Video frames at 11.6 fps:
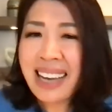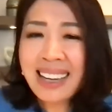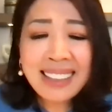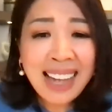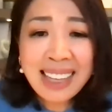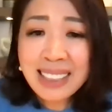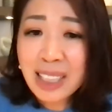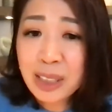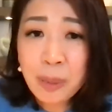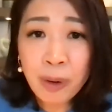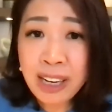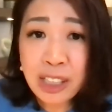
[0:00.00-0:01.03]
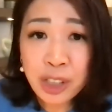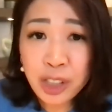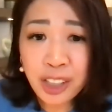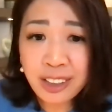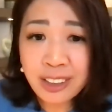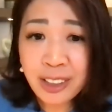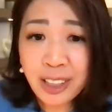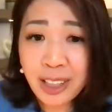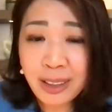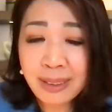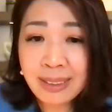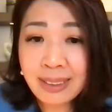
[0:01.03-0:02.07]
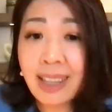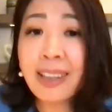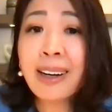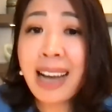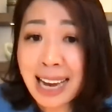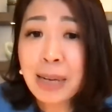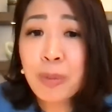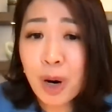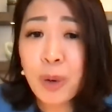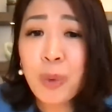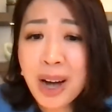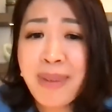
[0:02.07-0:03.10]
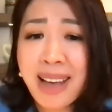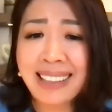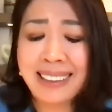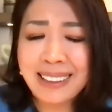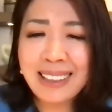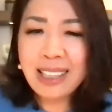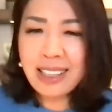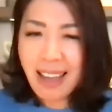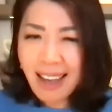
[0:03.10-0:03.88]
can handle the pressure, you know, hire more women. Yeah,